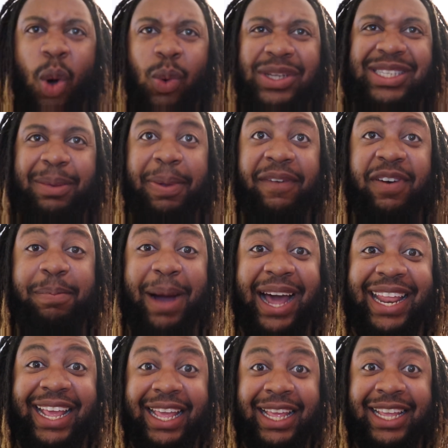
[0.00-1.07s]
What's up
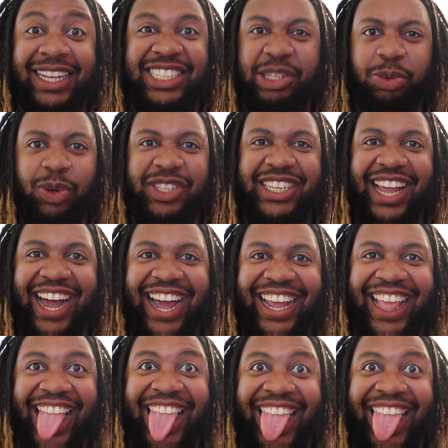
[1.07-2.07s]
everybody? Just wanna say hi.